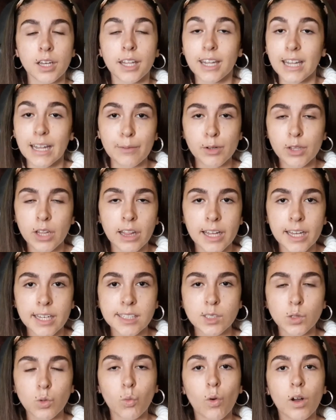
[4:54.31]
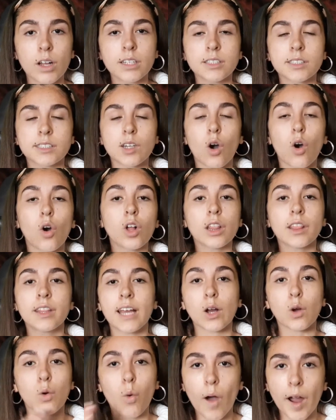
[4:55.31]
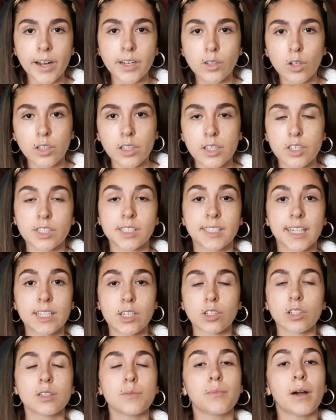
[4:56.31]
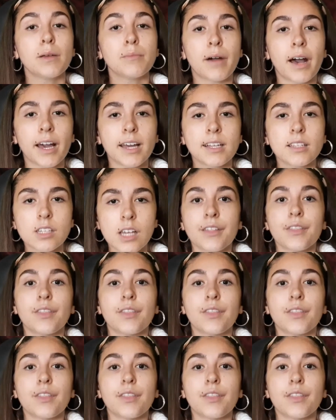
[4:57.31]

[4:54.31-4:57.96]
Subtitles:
Nevertheless, once all the acquired knowledge settled in my mind,